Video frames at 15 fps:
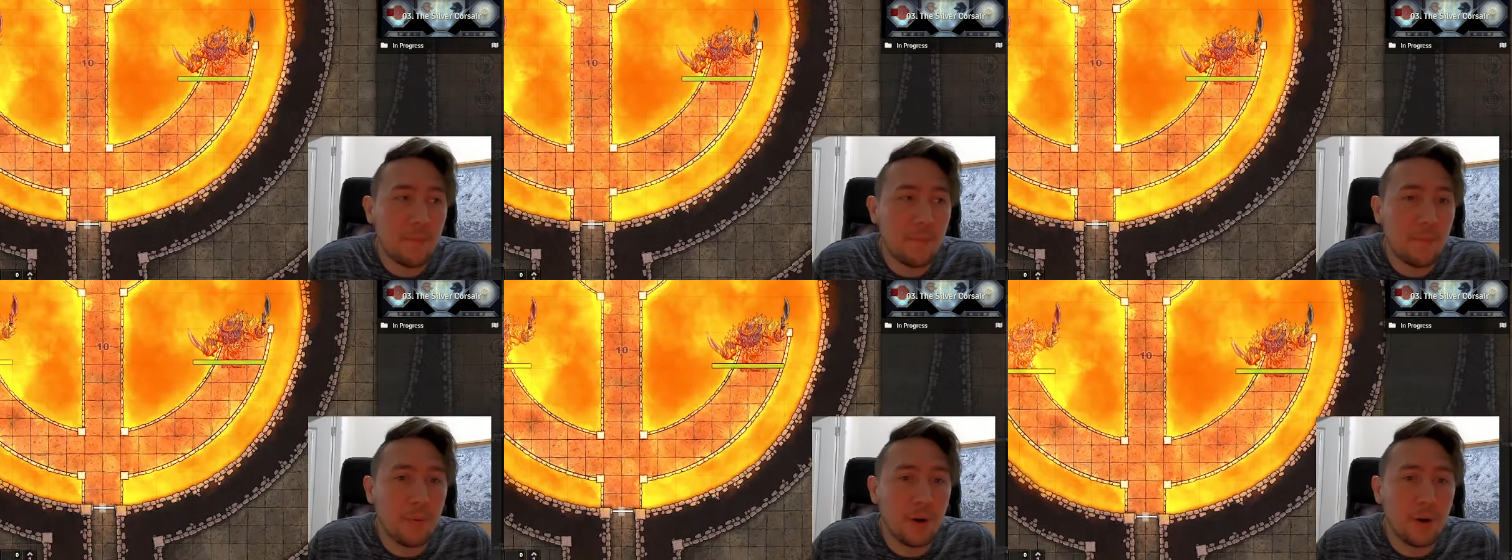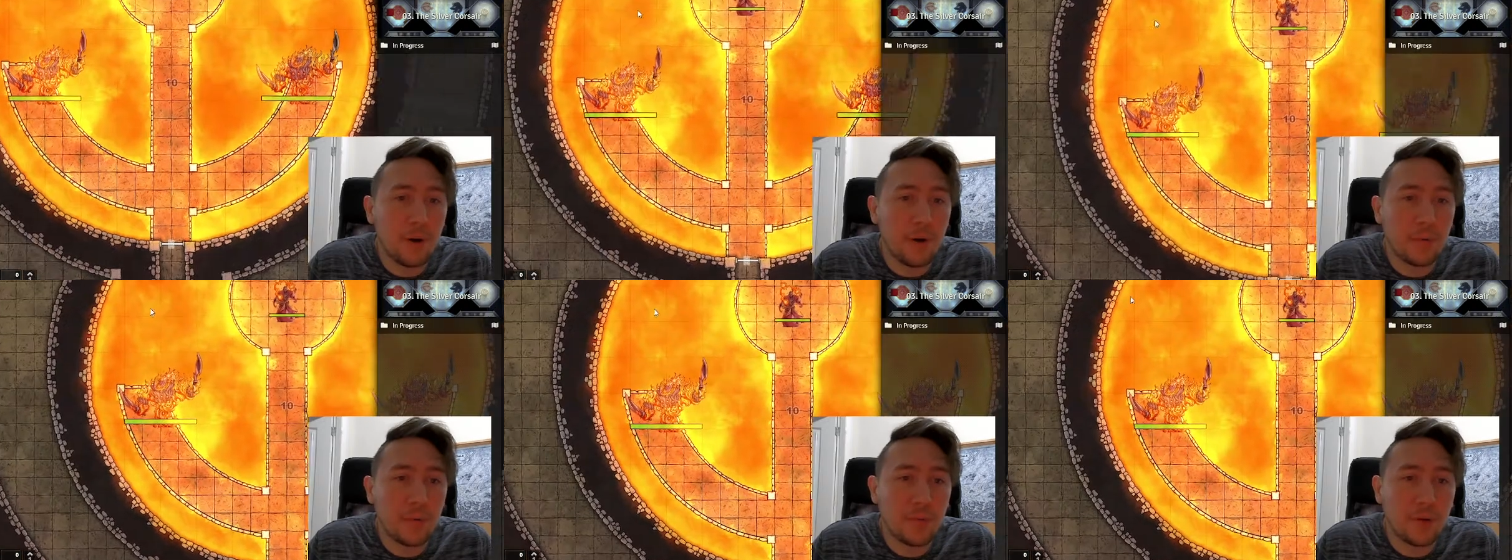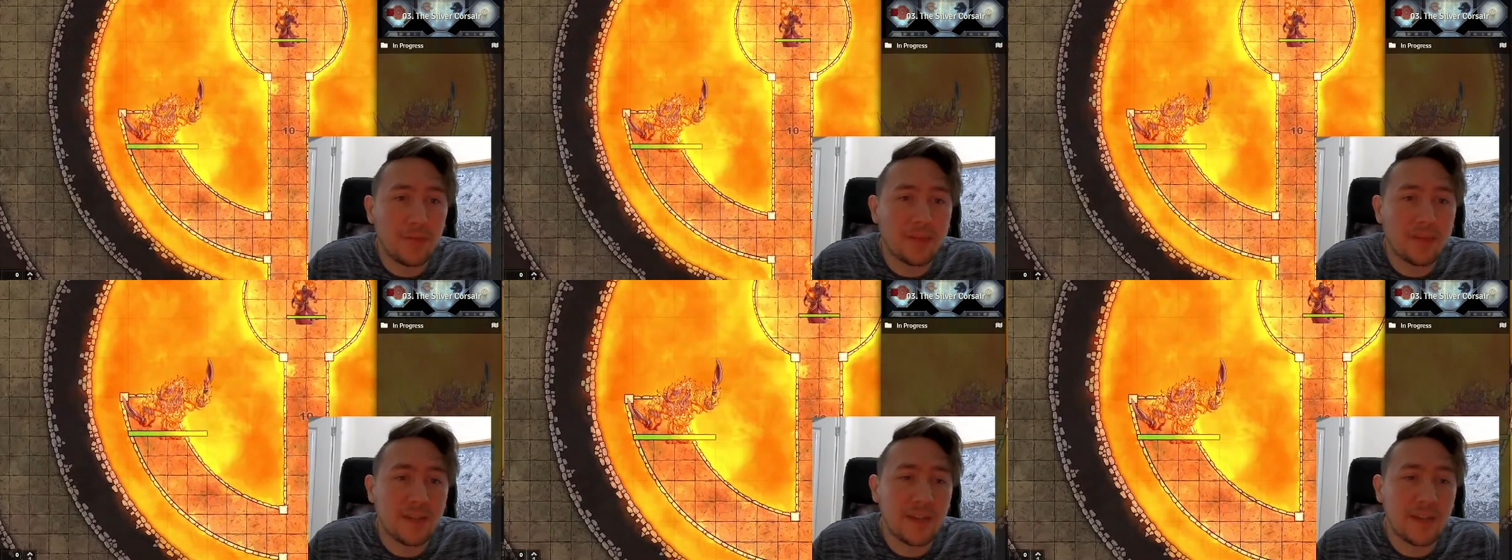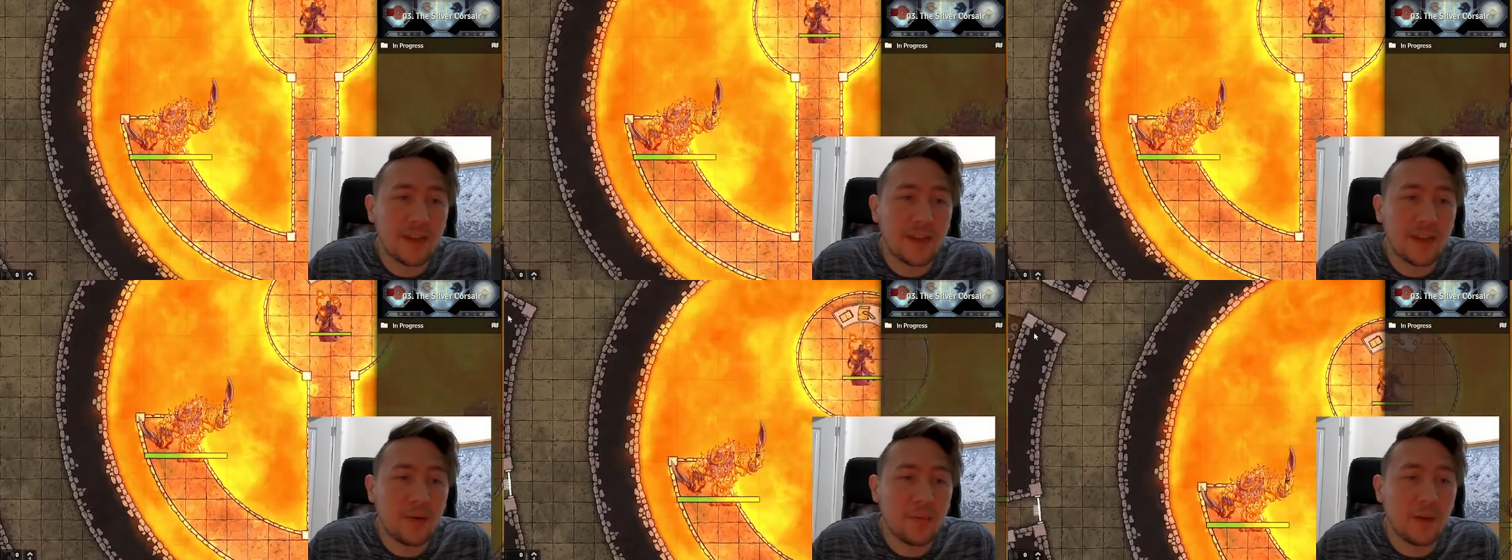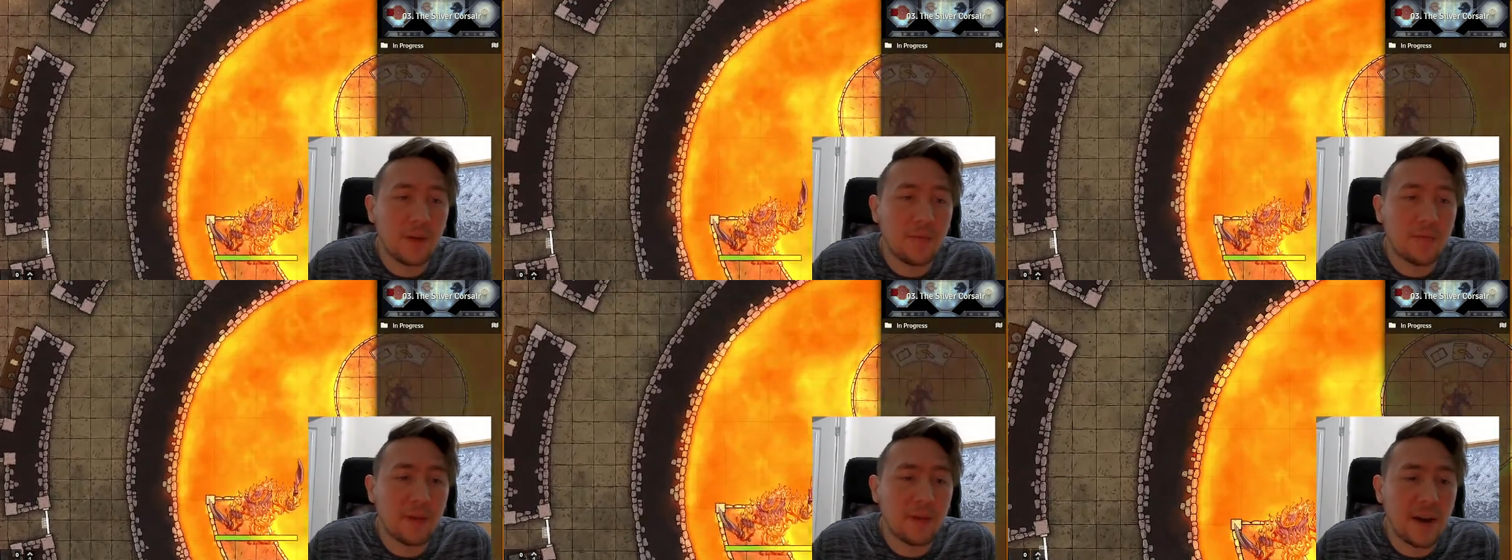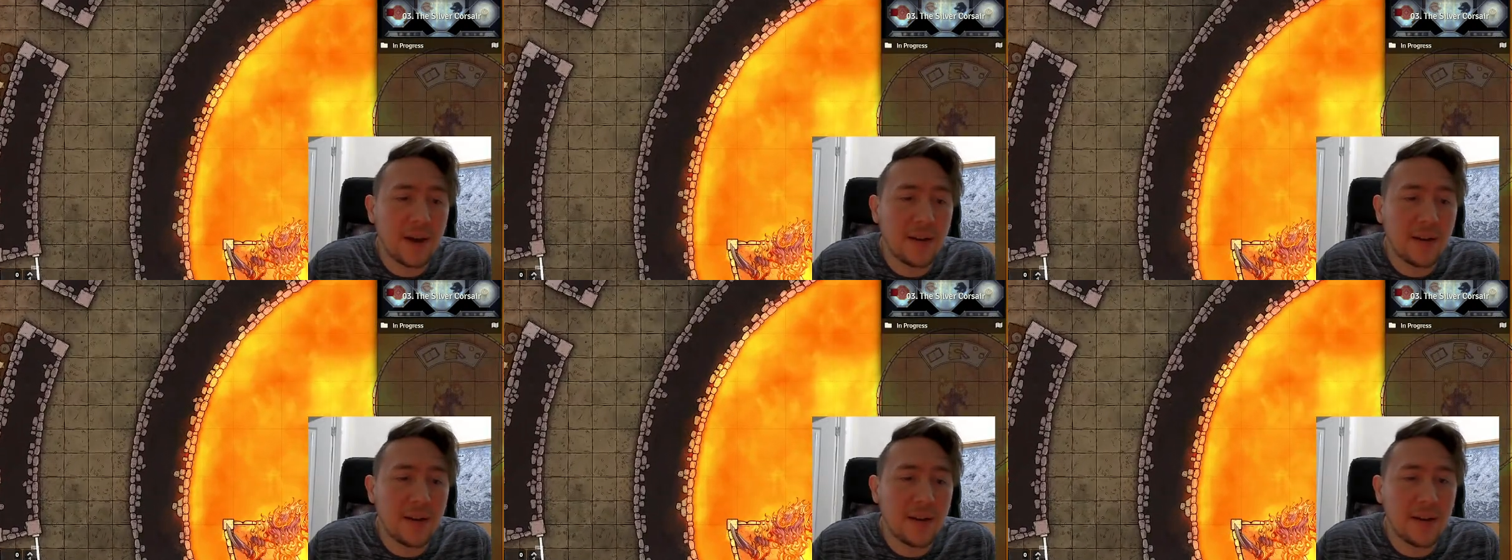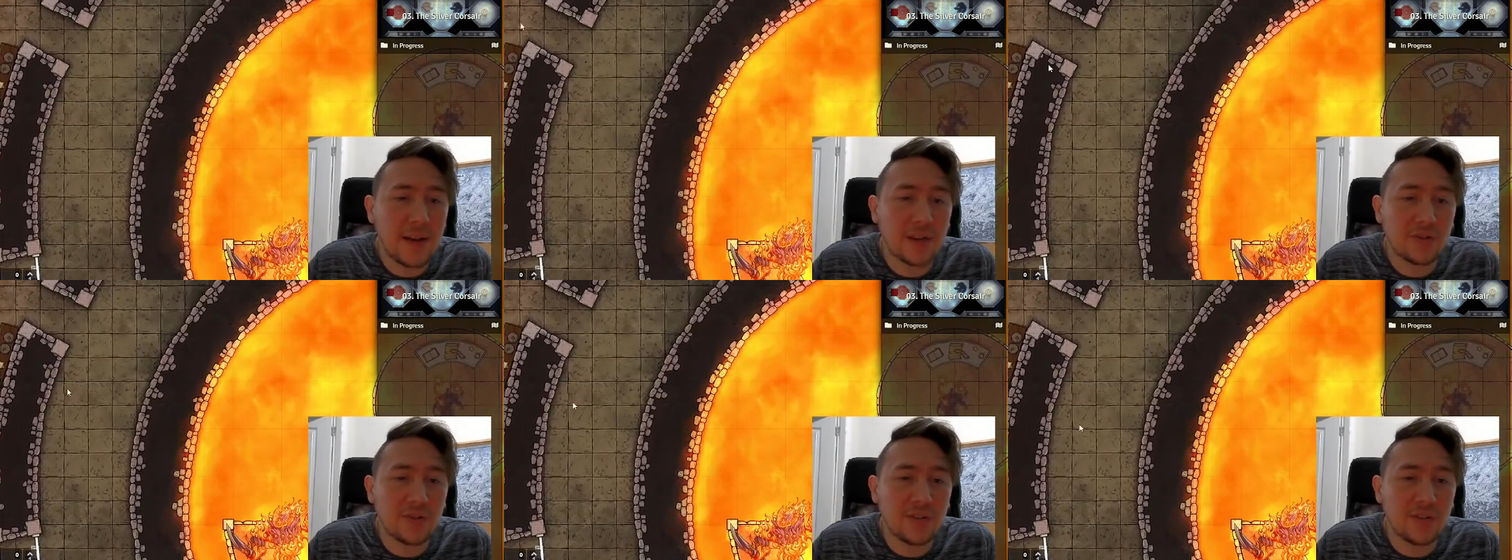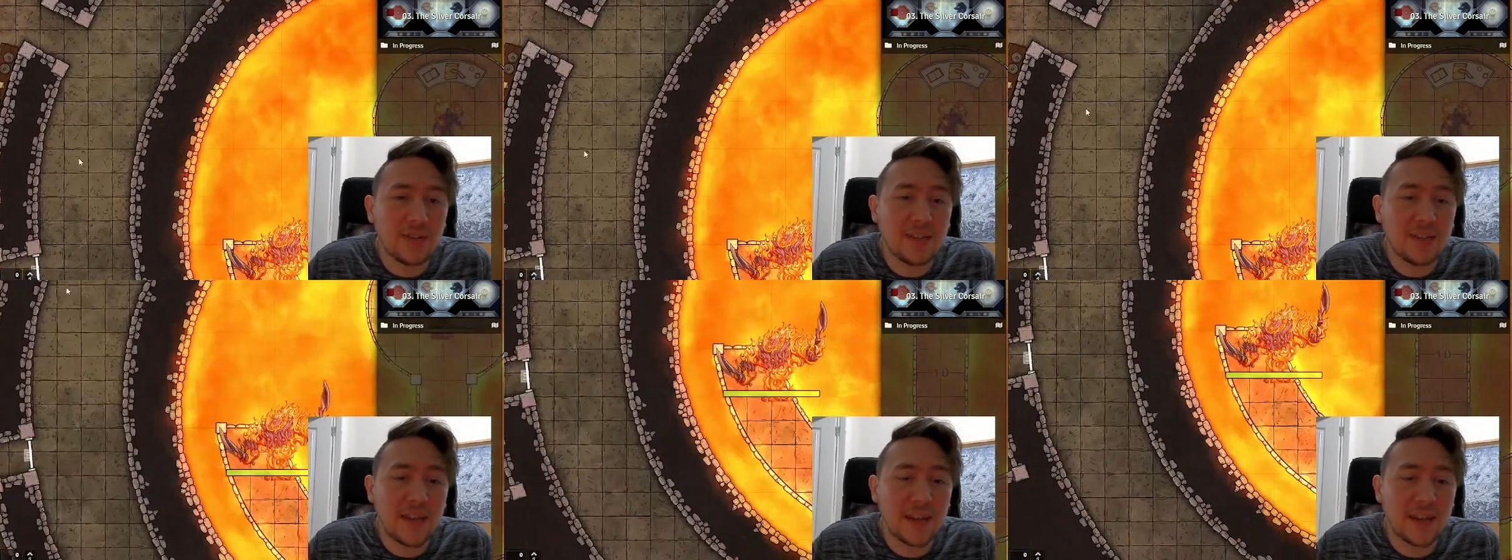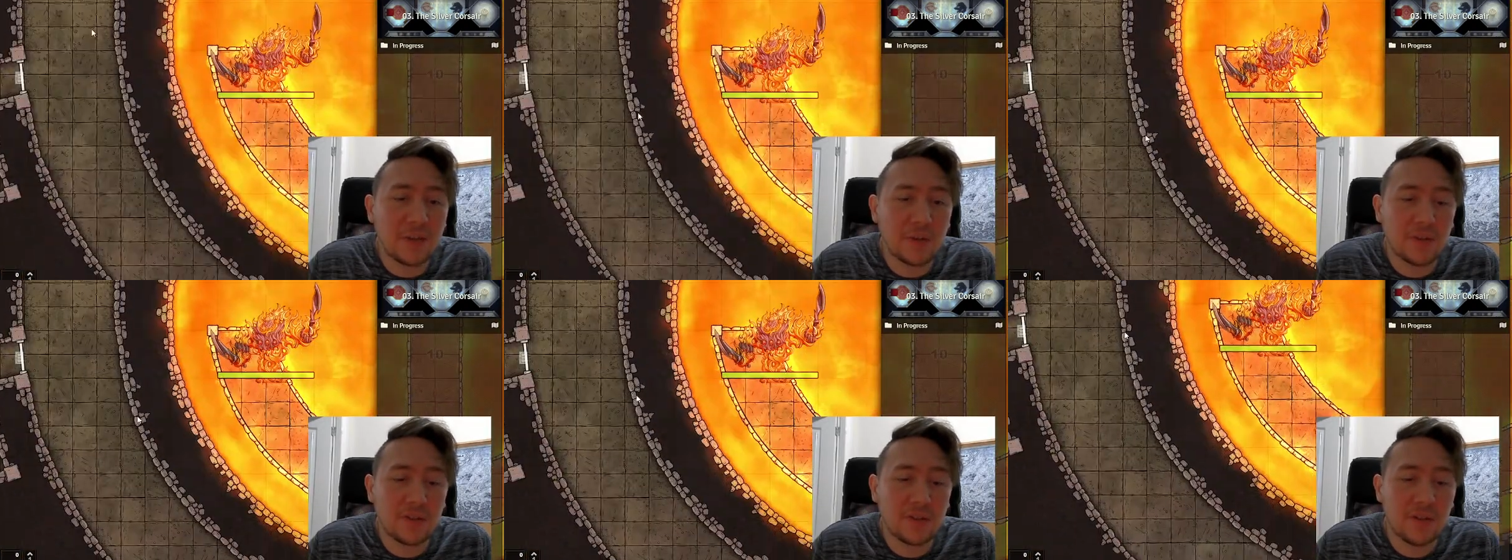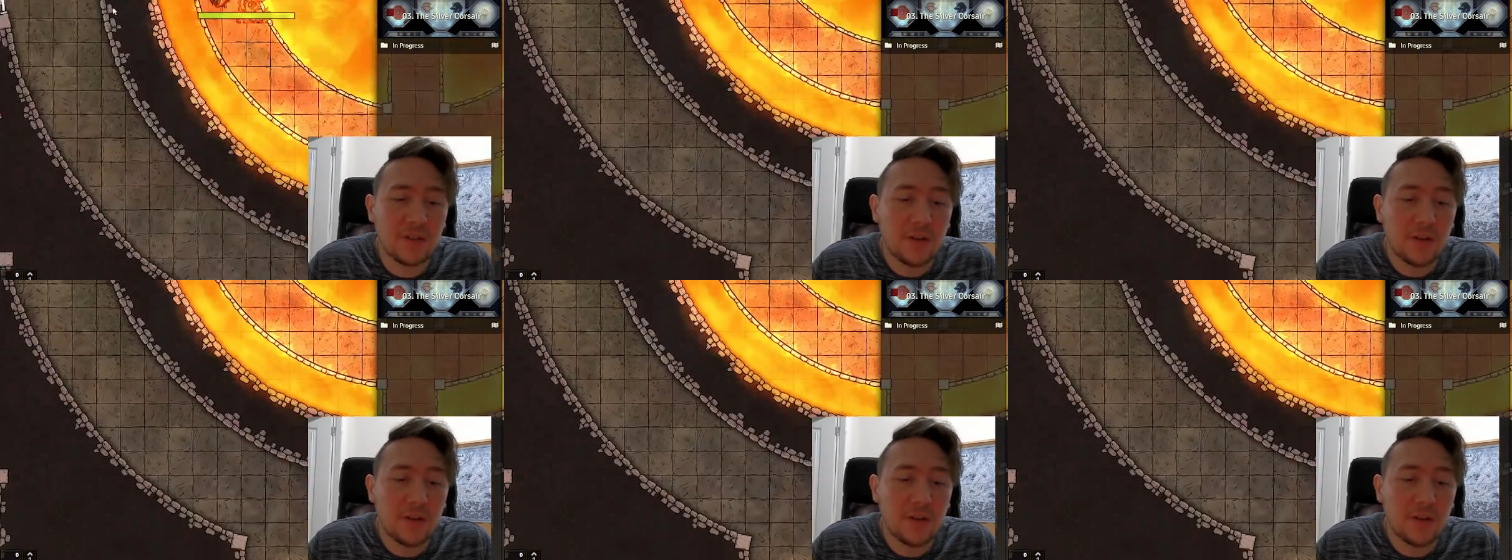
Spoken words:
But we've taken it. We've added in extra details